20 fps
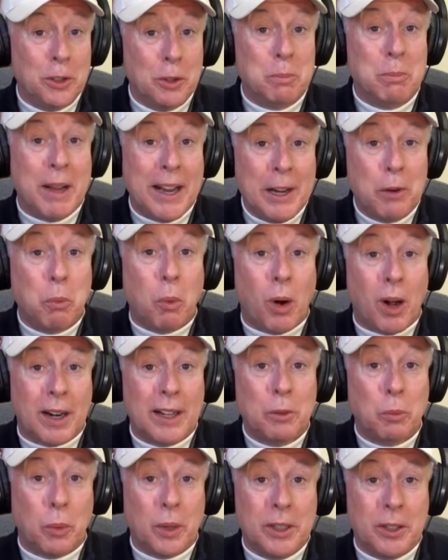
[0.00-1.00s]
You may
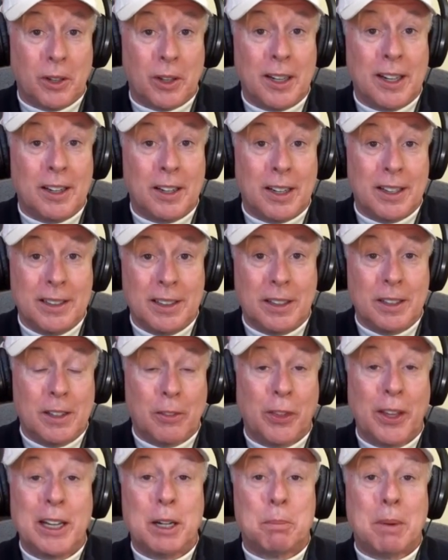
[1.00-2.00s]
want it when
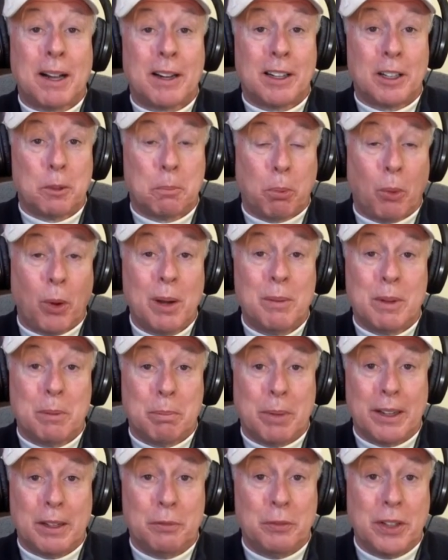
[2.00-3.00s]
you think about
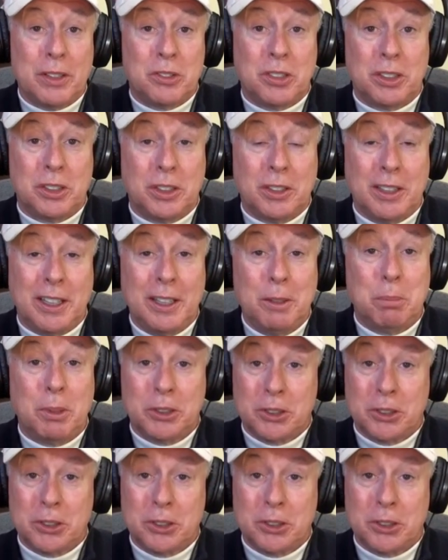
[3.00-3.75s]
unemployment benefits that you need,